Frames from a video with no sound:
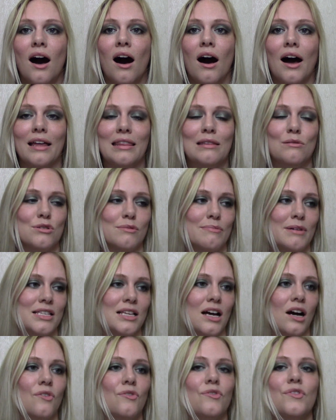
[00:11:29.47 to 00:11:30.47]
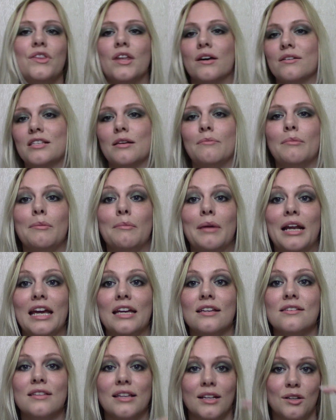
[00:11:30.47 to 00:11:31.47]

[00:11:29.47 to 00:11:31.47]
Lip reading: I thought to myself, they'll send me minis.